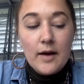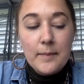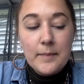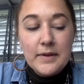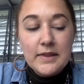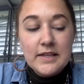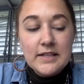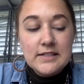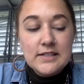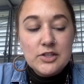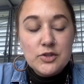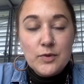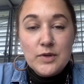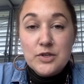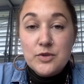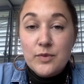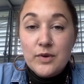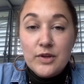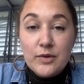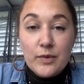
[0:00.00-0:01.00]
in the
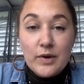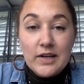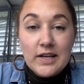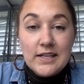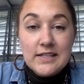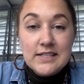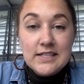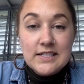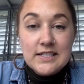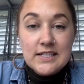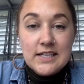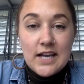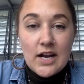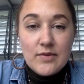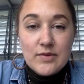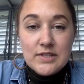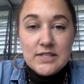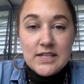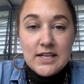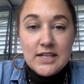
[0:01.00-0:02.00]
situation where they're working 16
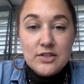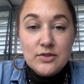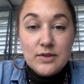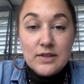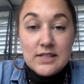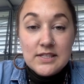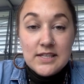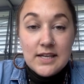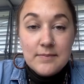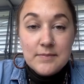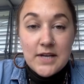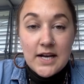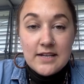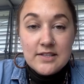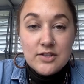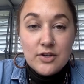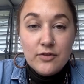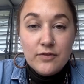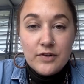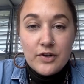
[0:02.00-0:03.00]
hours a day doing the same
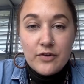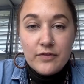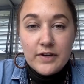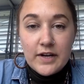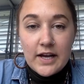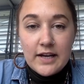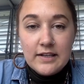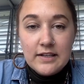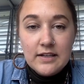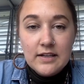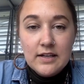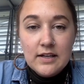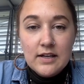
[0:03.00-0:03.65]
task over and over again.